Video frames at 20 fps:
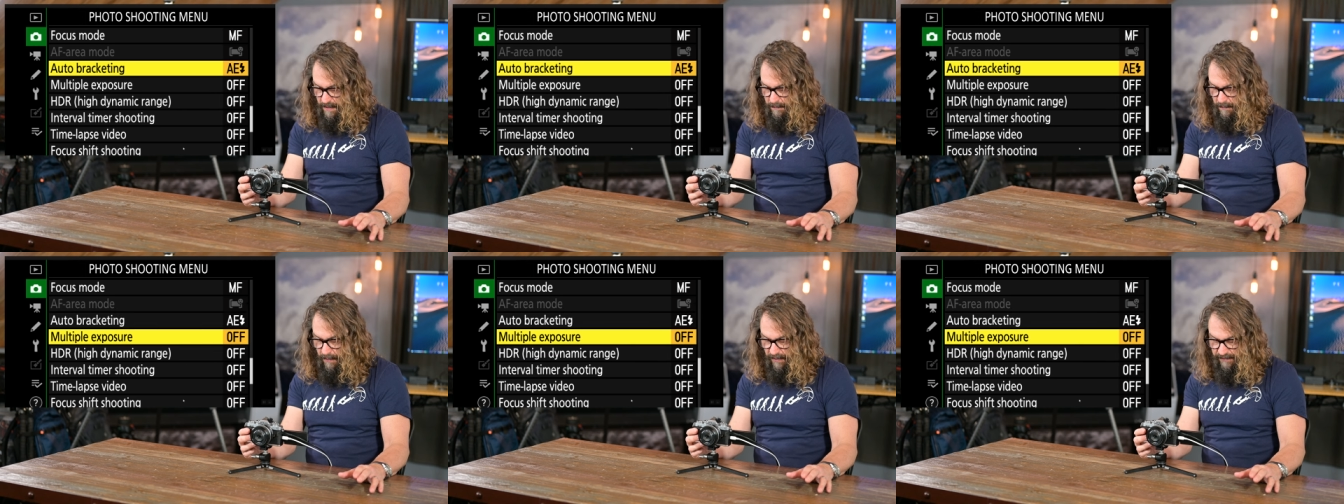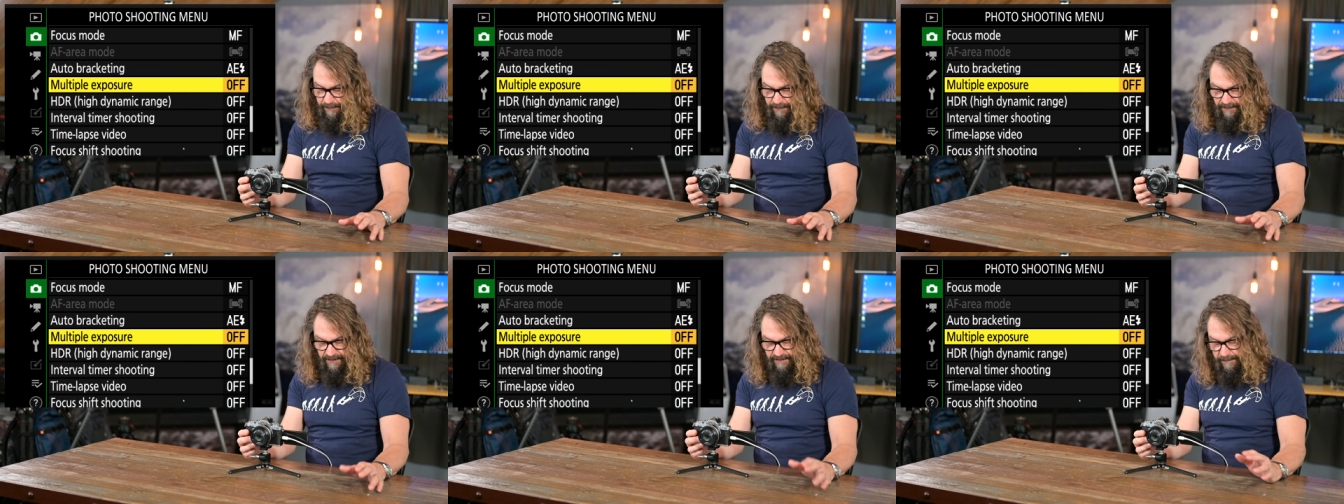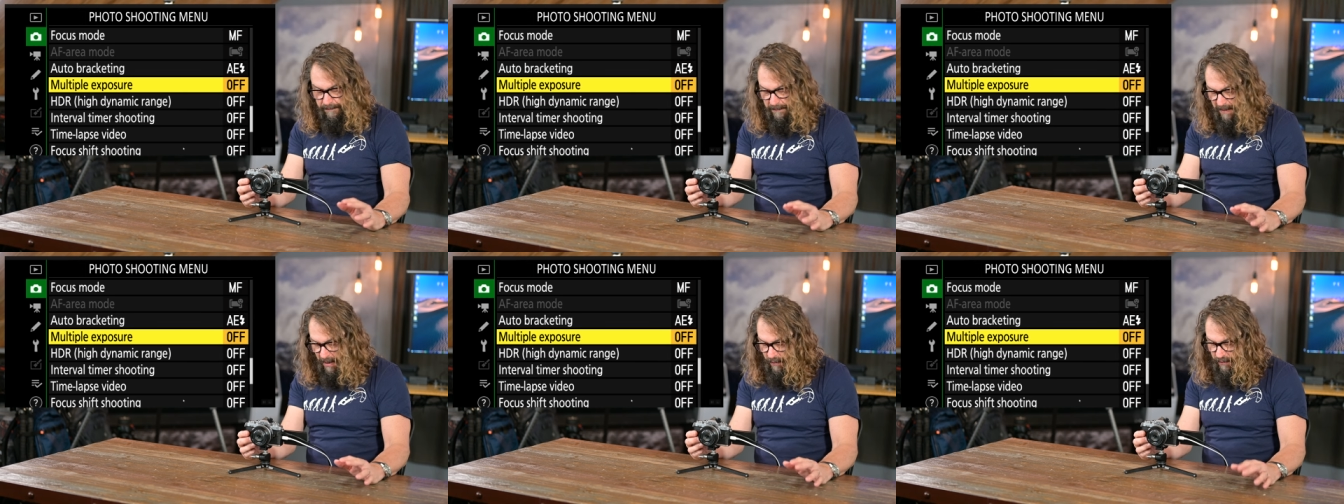Multiple
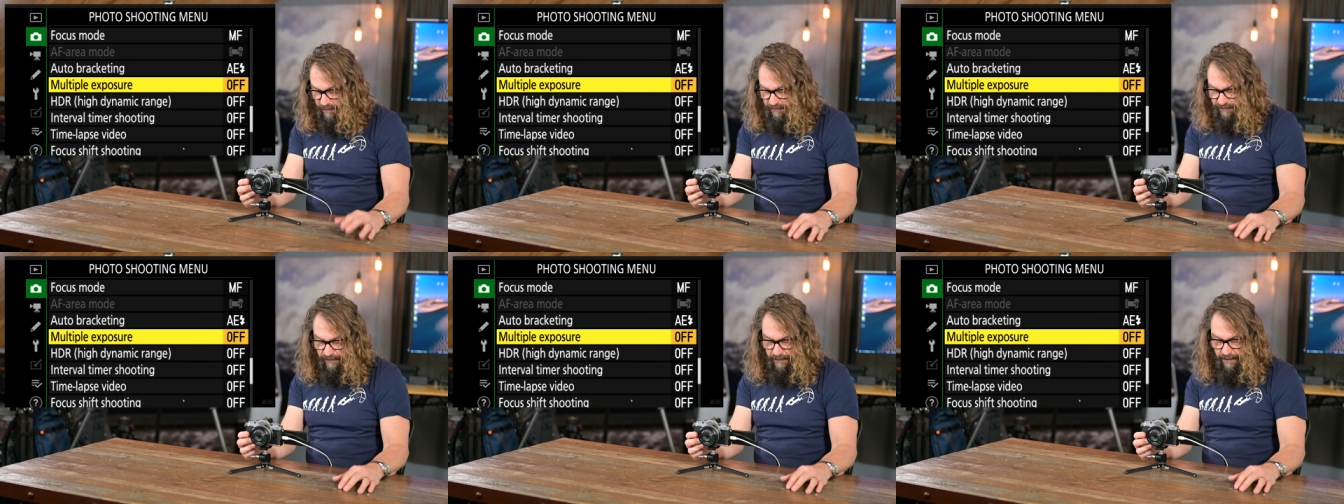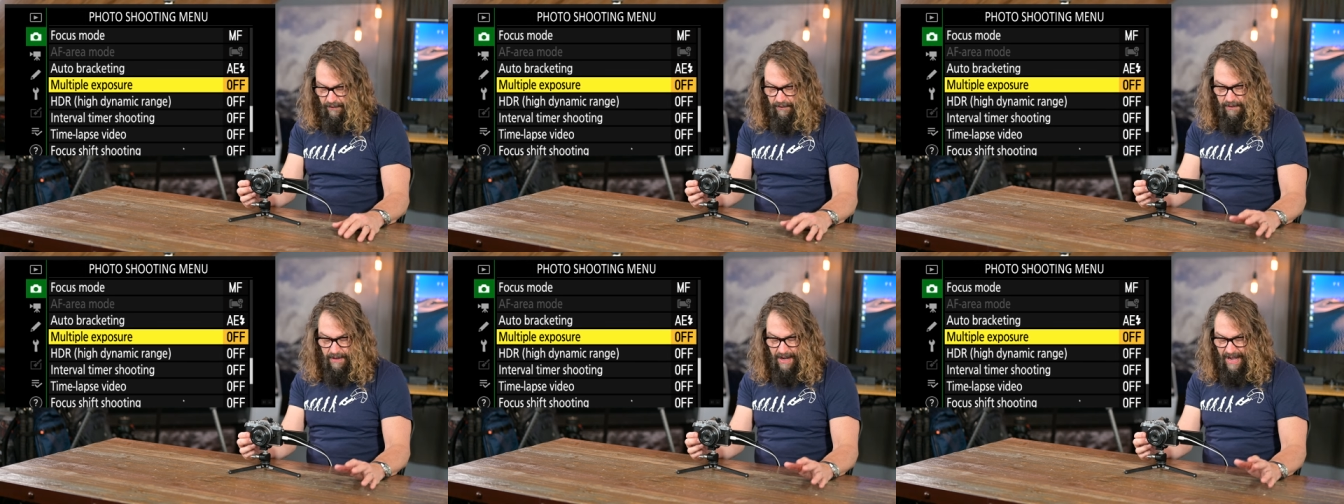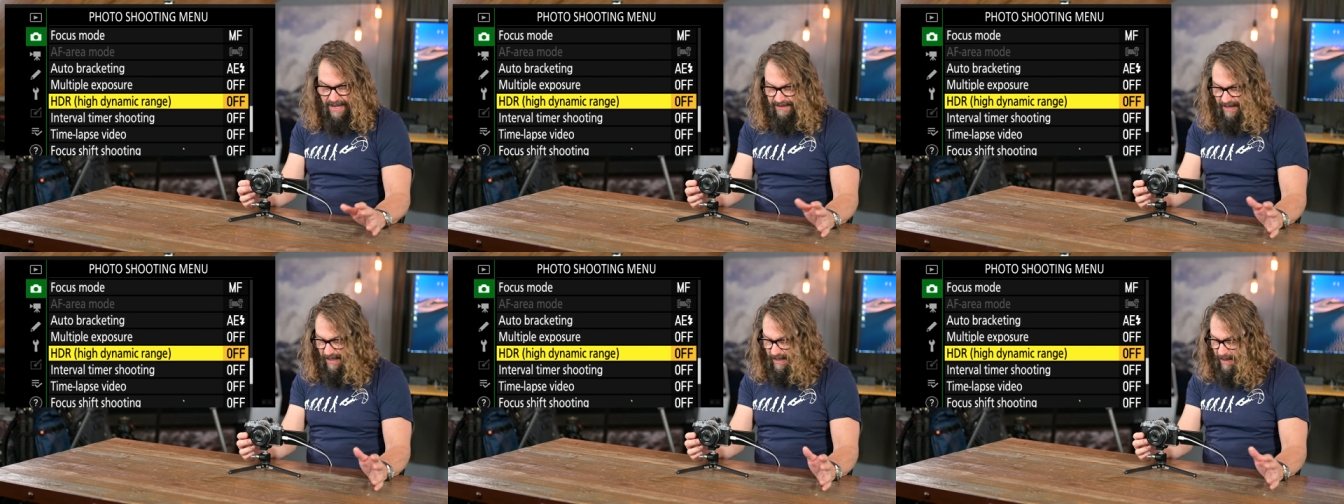exposure,
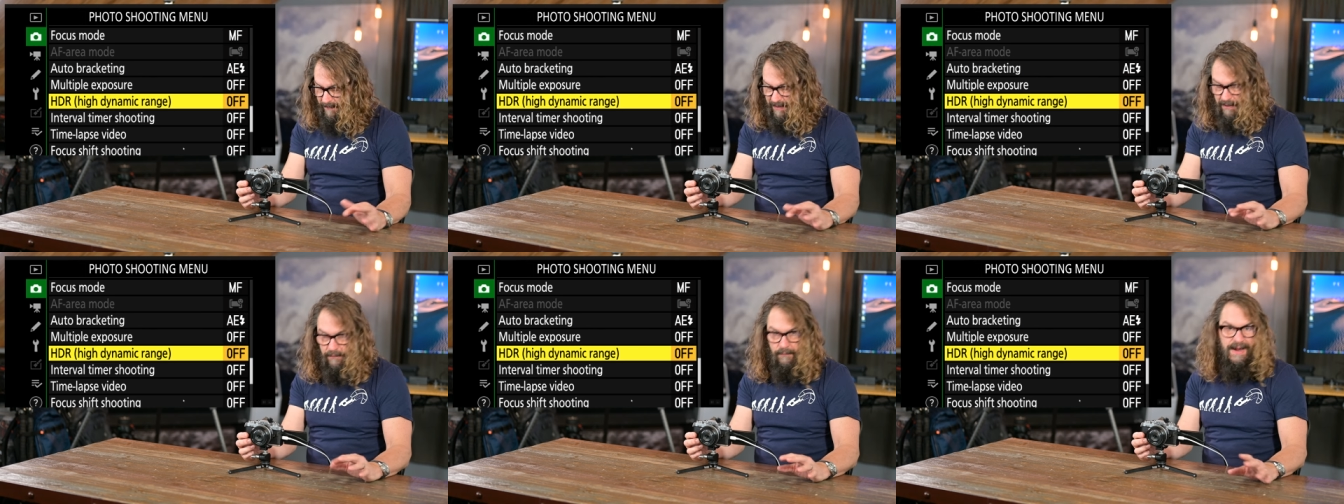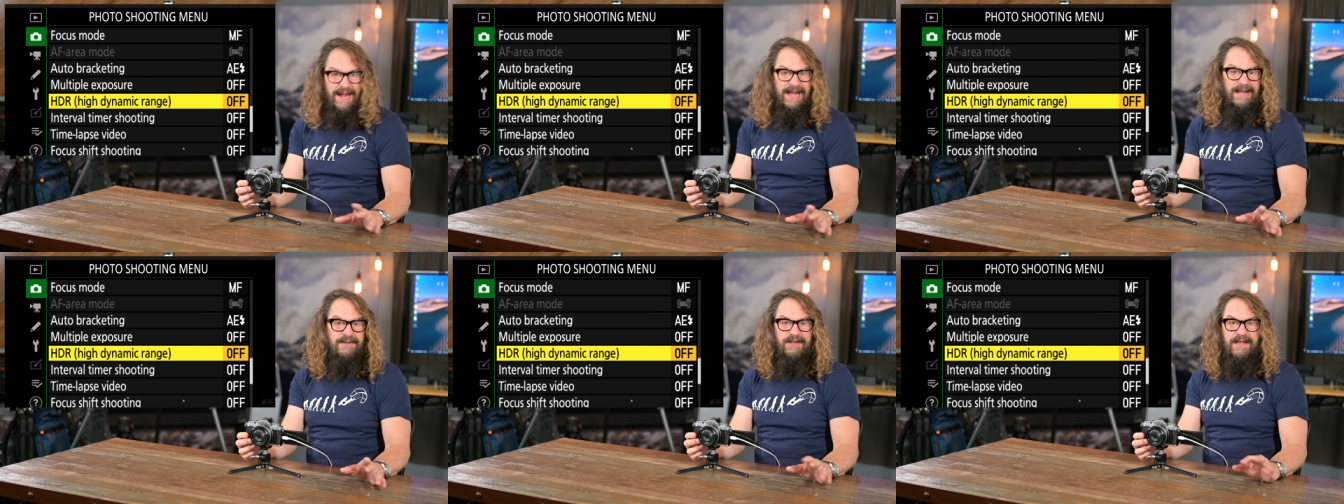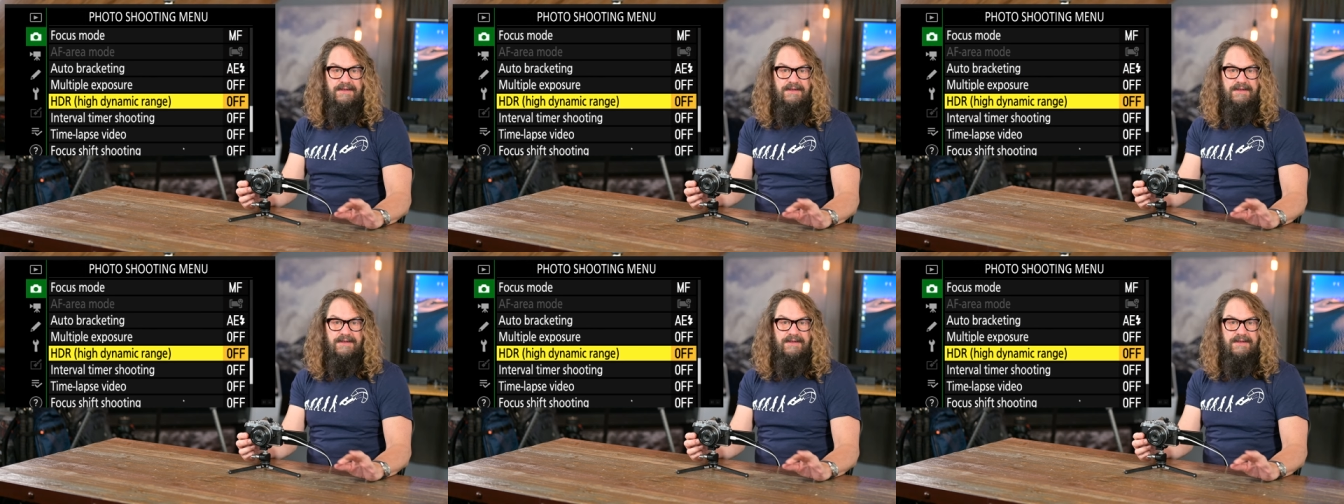high dynamic range.